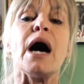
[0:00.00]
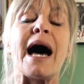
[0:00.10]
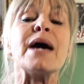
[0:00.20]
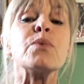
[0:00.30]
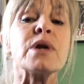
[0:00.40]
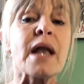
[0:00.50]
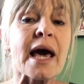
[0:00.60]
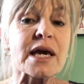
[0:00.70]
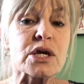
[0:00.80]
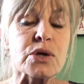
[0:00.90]
I would
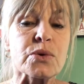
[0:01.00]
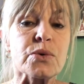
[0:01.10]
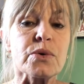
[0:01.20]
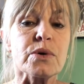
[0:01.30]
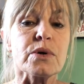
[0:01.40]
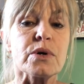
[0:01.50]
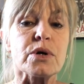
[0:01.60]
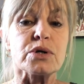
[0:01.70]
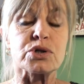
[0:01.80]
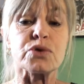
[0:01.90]
like you
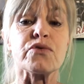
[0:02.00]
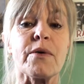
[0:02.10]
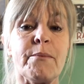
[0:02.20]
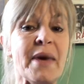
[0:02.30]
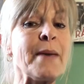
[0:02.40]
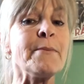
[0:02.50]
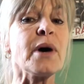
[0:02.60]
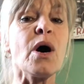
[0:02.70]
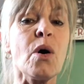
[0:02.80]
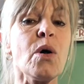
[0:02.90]
to
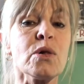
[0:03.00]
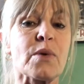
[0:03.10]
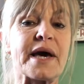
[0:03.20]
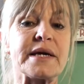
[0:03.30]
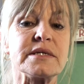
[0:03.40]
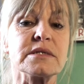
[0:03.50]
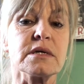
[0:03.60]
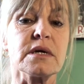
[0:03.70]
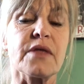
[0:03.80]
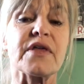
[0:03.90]
remember always
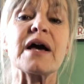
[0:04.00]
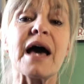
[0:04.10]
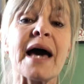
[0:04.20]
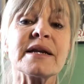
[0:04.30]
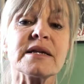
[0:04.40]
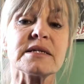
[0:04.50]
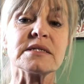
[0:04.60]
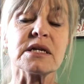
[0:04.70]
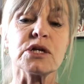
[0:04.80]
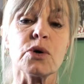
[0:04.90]
the
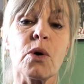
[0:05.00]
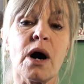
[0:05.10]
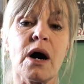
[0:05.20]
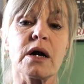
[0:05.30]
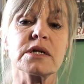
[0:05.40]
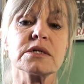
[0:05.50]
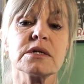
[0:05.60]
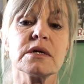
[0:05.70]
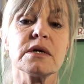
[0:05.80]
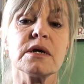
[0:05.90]
kindness in your heart,
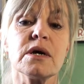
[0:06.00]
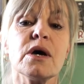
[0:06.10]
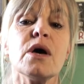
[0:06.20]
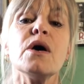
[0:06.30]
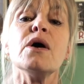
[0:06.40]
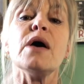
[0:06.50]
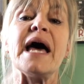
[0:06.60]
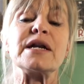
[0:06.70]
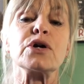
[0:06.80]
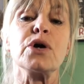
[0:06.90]

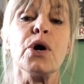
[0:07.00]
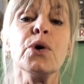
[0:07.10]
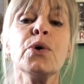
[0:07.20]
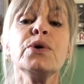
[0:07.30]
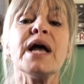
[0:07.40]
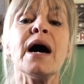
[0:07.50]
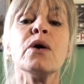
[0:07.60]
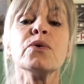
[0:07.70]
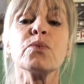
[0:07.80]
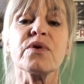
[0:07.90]
and go
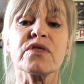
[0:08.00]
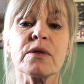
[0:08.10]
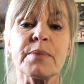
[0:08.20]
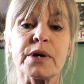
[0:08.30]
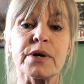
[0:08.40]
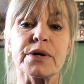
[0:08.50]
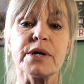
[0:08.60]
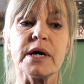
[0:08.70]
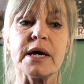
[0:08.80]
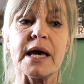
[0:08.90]
down with the bird
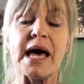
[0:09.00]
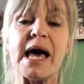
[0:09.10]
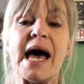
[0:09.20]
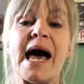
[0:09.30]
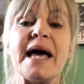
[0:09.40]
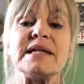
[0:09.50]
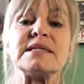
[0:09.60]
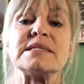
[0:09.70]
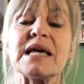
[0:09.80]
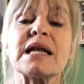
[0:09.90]
and
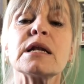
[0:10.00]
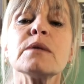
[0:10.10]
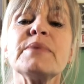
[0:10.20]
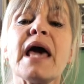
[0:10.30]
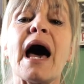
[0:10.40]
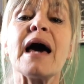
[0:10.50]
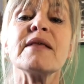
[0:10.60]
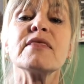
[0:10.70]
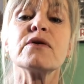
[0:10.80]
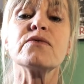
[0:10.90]
settle
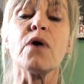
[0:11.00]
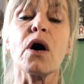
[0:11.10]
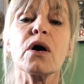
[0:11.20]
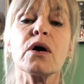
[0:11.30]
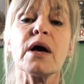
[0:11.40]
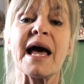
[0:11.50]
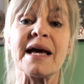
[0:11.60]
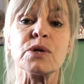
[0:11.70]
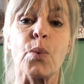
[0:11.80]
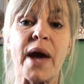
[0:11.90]
behind the rock
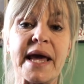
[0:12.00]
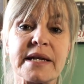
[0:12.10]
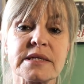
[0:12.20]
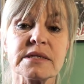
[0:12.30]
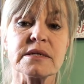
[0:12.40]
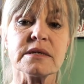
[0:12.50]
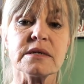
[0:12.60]
and wait."